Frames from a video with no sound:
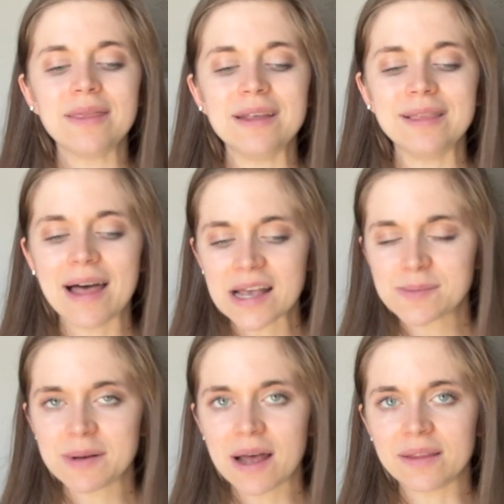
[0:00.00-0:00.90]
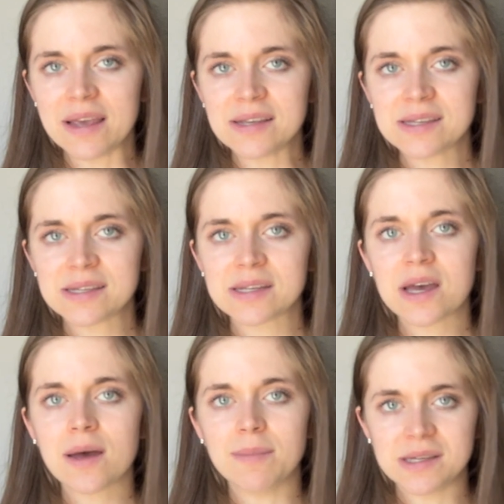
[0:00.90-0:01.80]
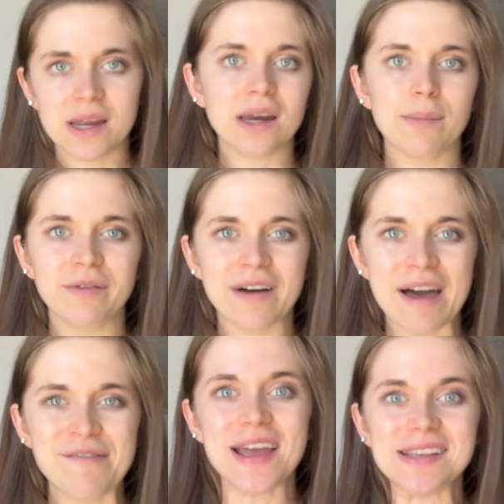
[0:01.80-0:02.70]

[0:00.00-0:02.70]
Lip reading: the last but not least, mistake number 5.